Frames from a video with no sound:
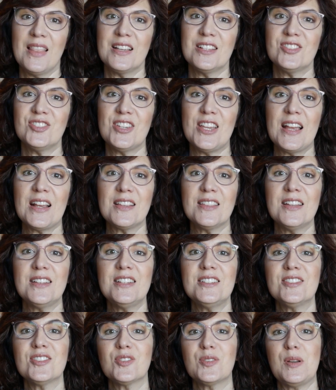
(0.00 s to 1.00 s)
And check the
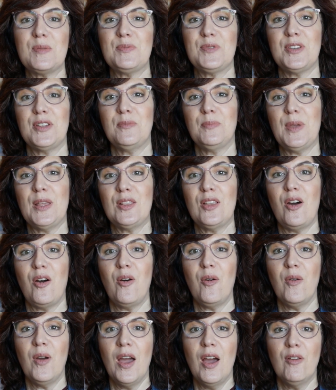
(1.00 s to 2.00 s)
description
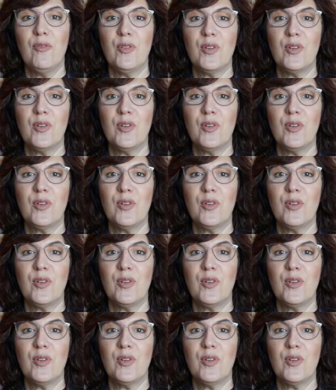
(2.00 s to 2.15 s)
below